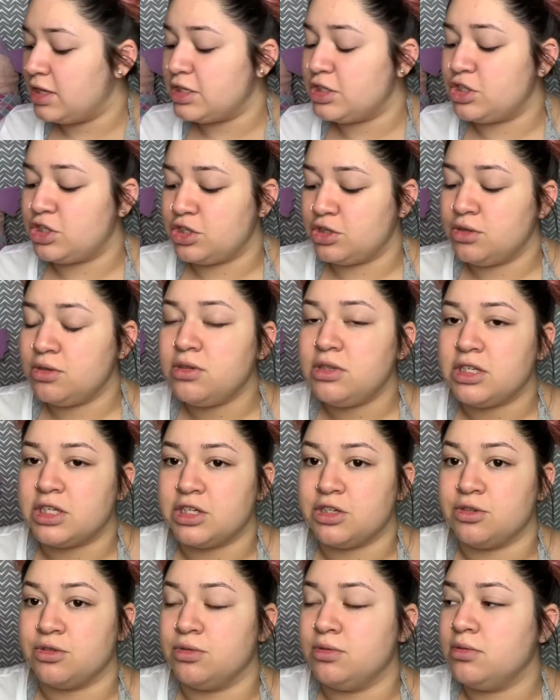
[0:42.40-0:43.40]

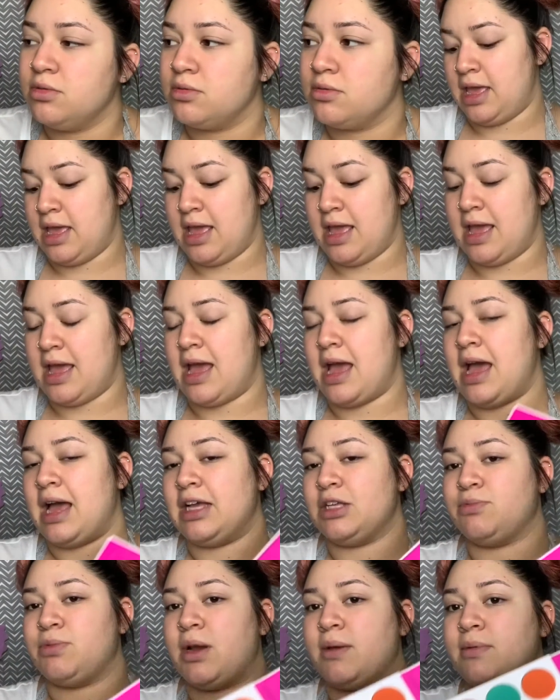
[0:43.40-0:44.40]
Zulu
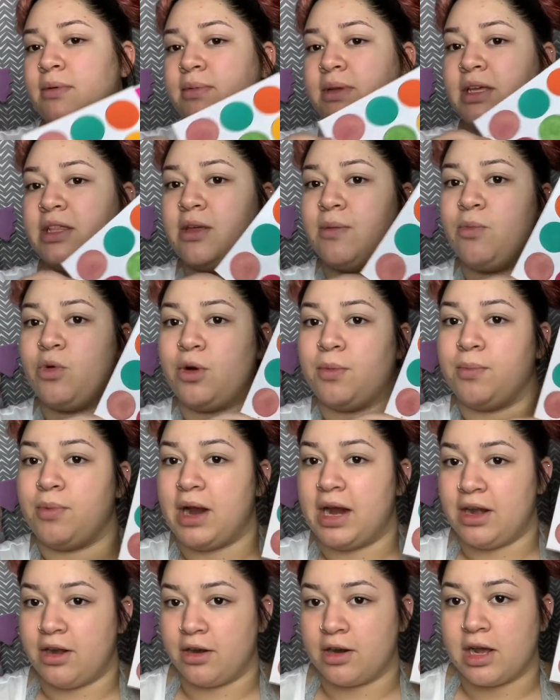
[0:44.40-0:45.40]
has probably the more
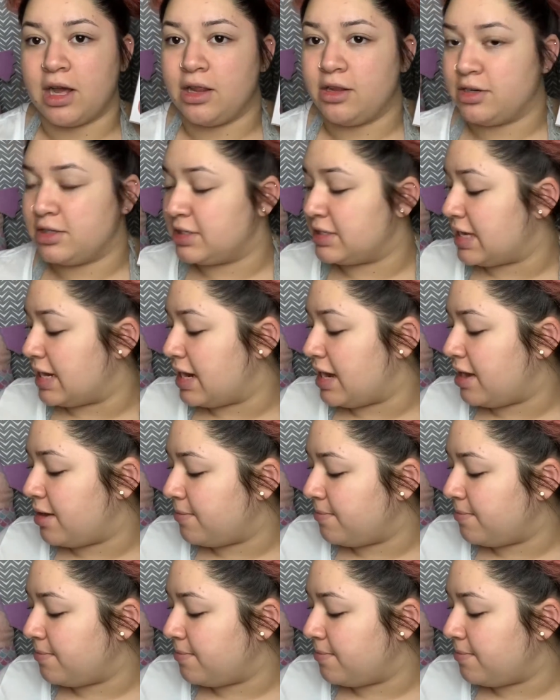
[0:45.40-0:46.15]
brighter colors in it.